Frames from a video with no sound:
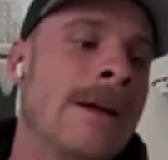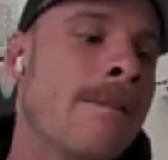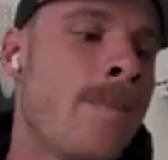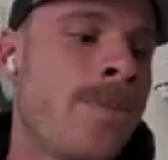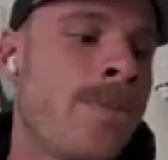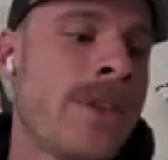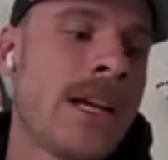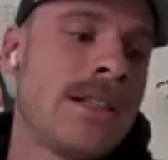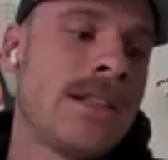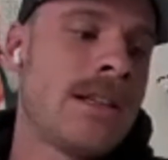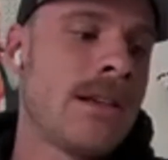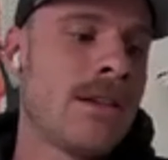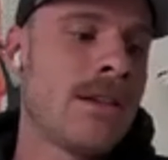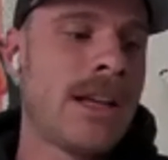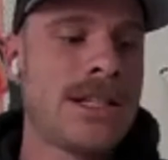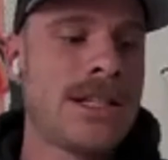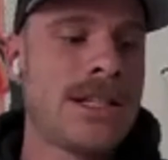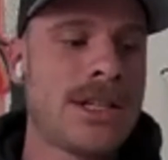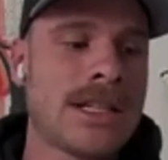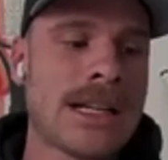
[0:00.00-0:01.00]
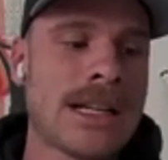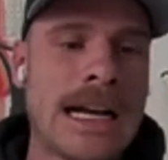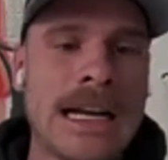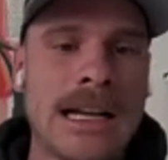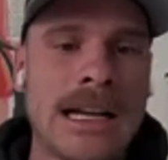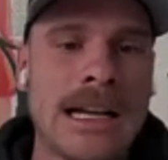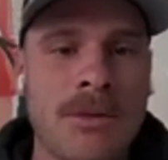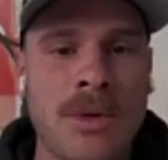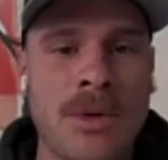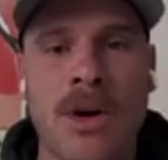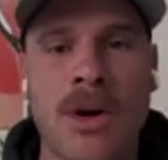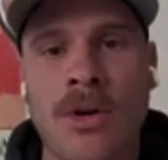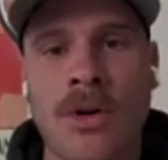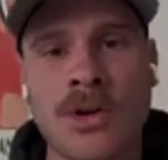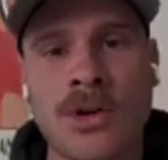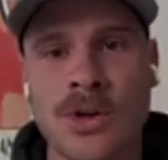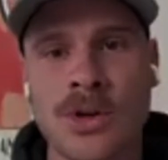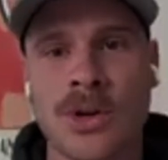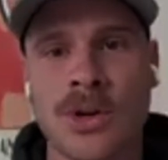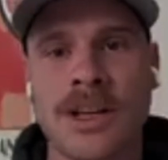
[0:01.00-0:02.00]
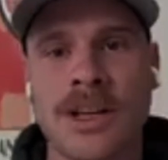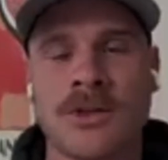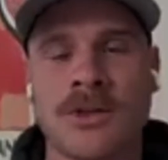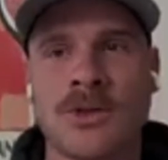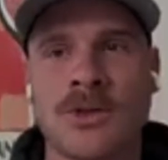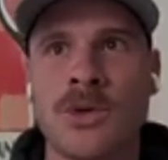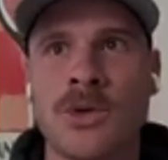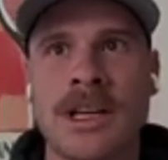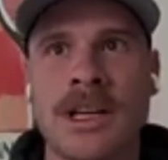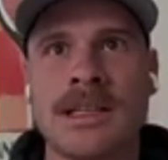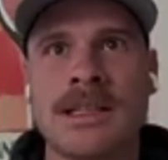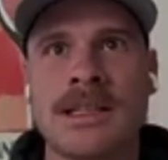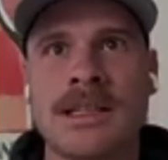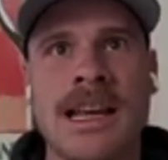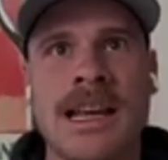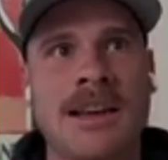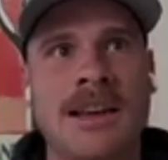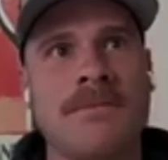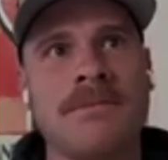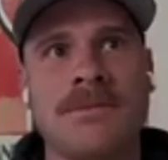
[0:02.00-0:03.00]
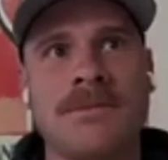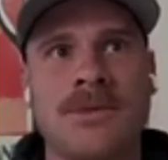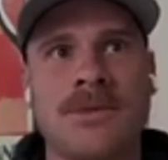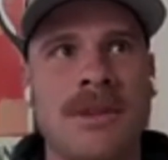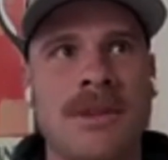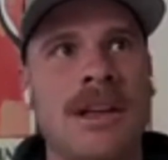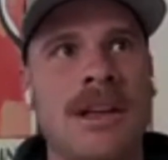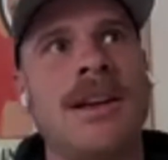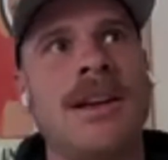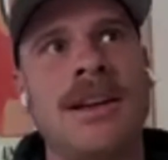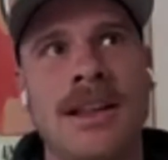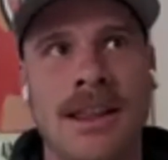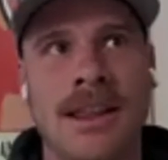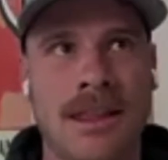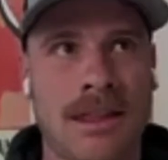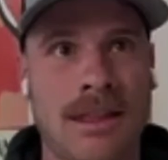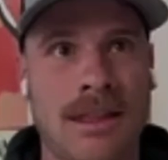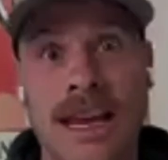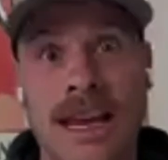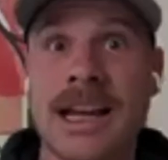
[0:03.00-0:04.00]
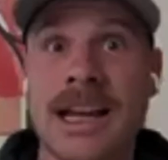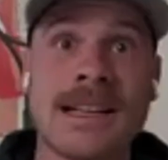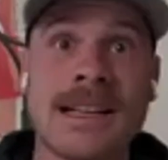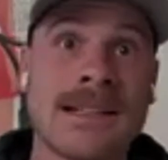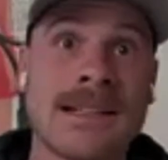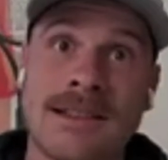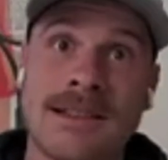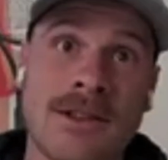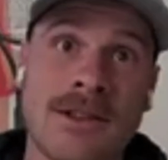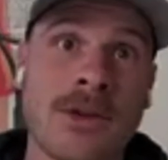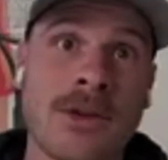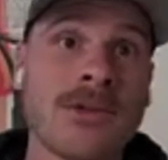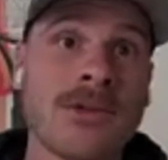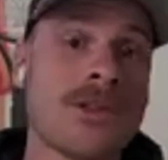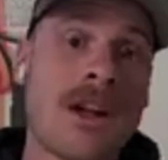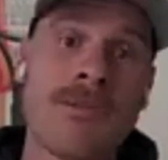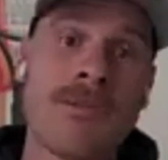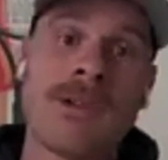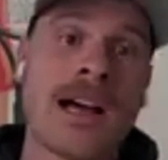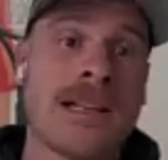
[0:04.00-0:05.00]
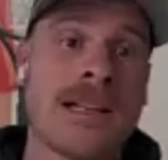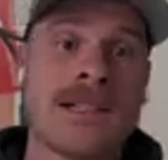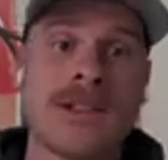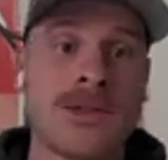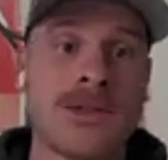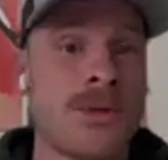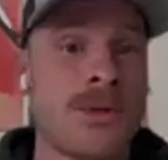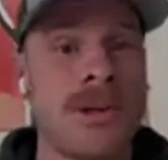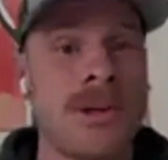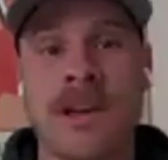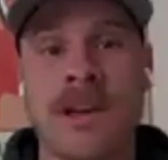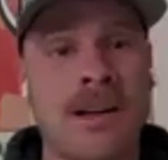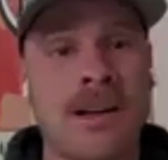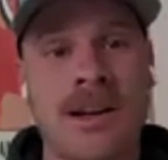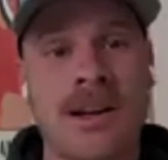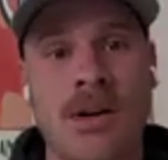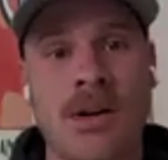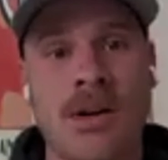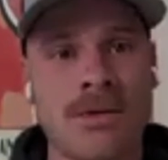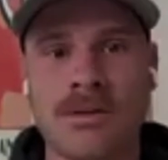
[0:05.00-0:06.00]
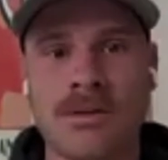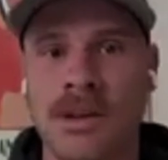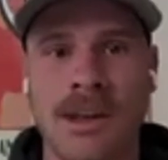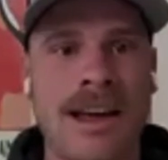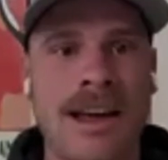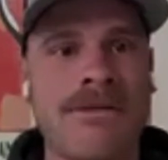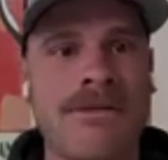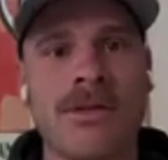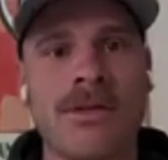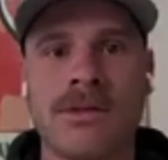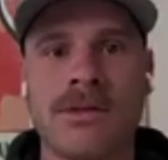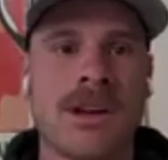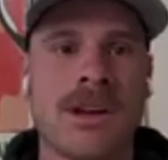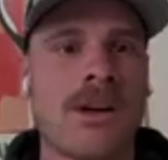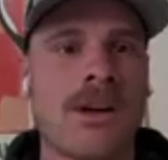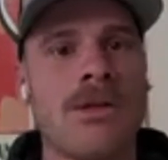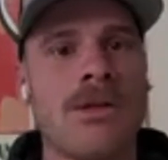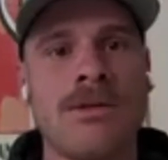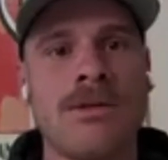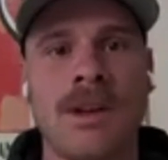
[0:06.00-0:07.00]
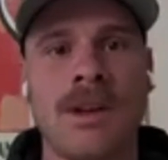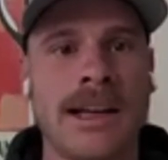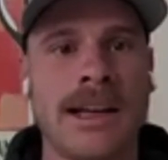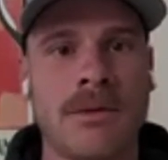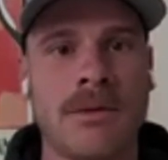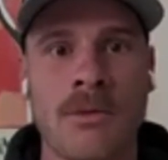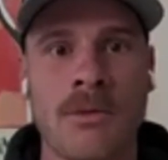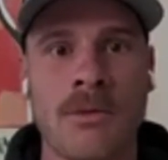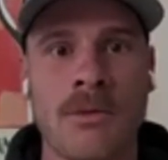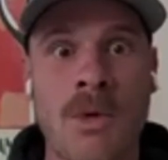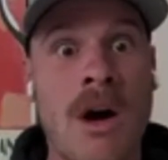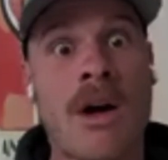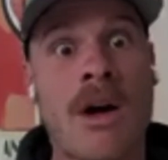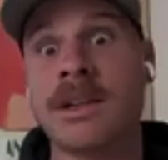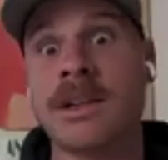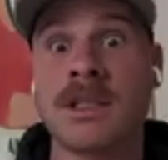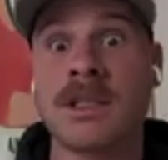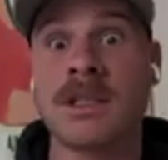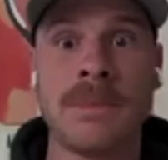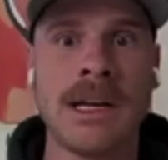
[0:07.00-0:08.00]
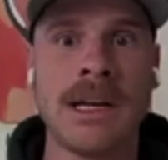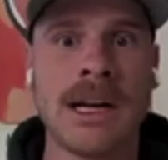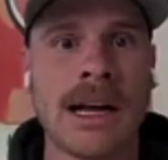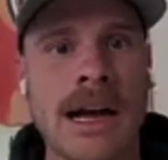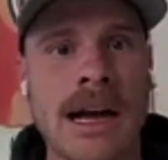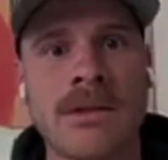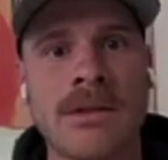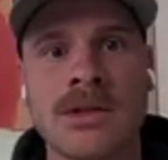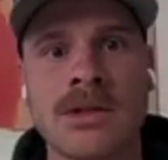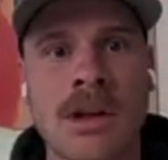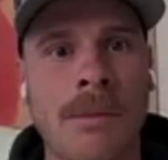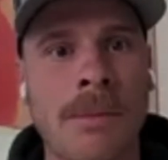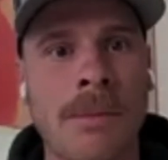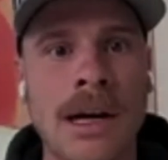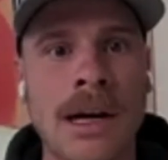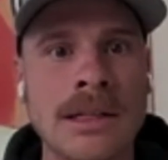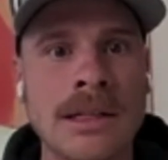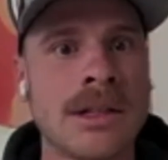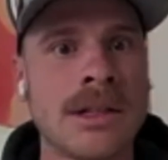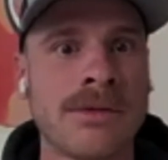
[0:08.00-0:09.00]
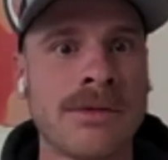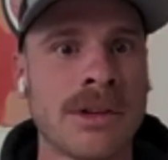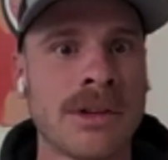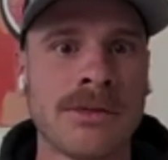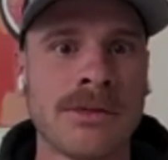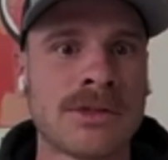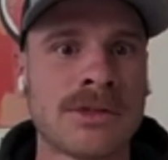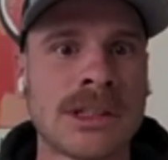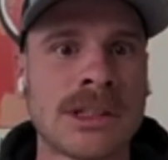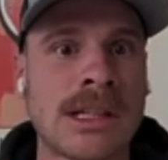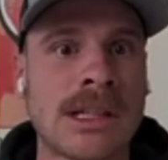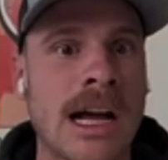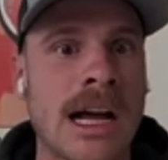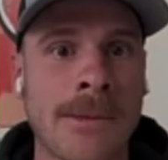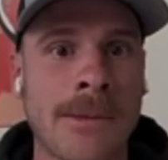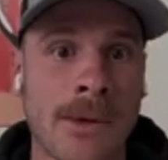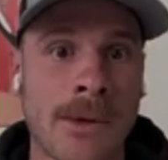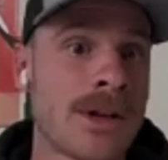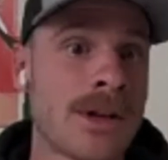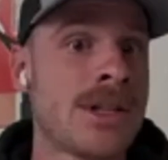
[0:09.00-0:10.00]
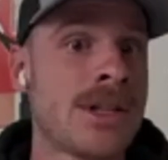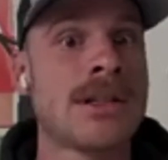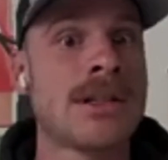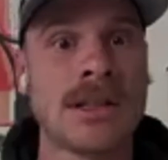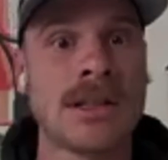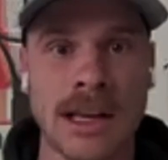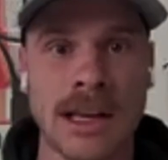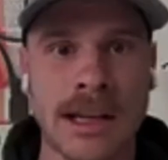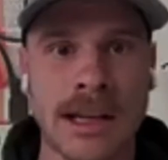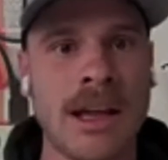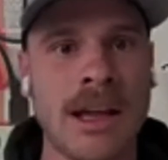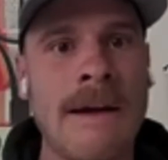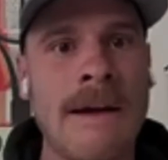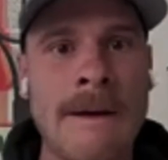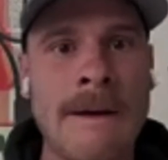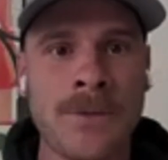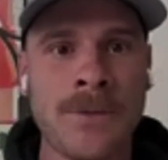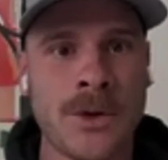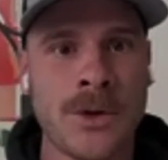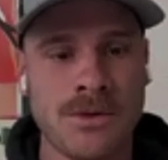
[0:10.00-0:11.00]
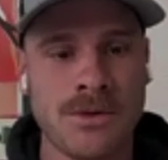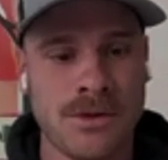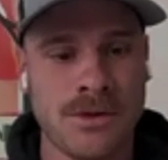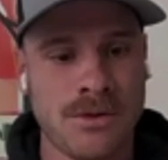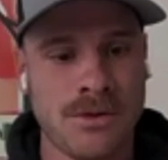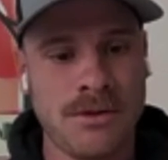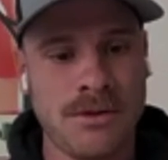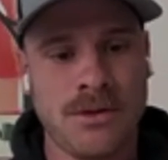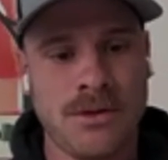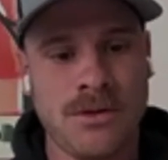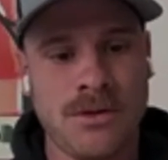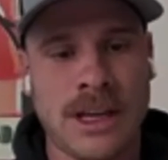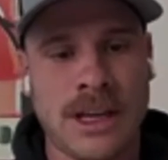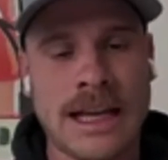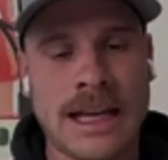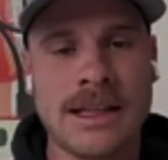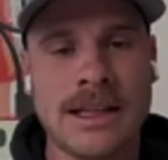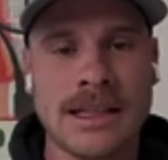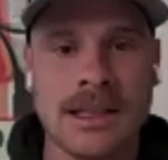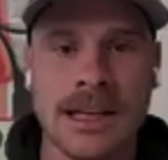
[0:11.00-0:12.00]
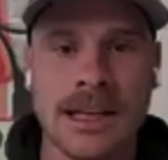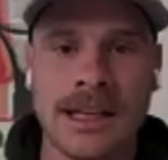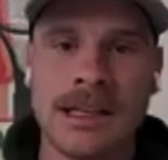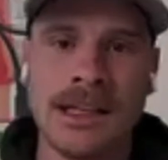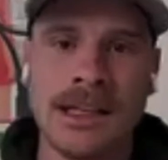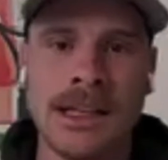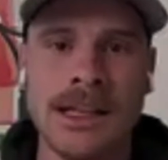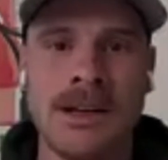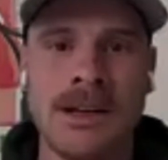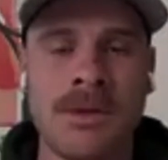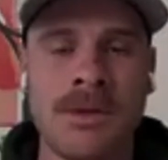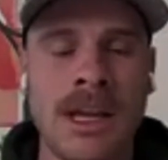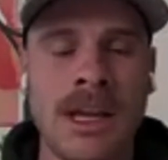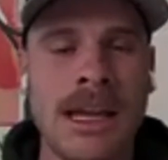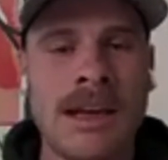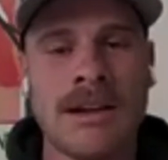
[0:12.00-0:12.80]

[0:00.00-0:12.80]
And so that's just kind of, we're all sort of doing the same thing as those top guys are doing, but in our own level, in our own like, wow, I just beat a guy who's top 100 for the first time, or just like you get this like little.